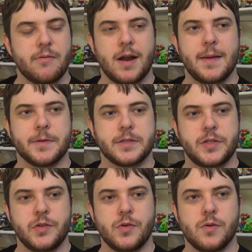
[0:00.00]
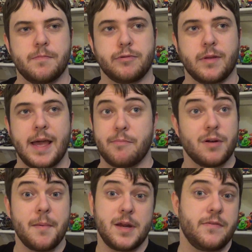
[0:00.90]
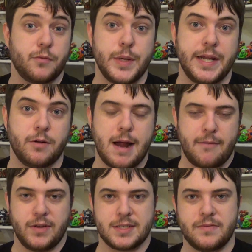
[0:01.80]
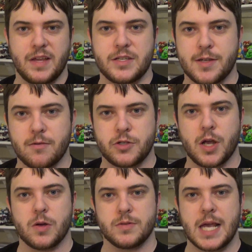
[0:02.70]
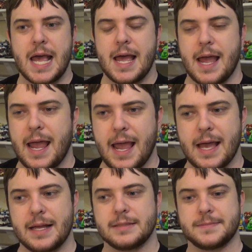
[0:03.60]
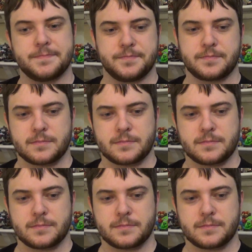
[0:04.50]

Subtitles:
they were able to play primitive 3D graphics if they so chose, and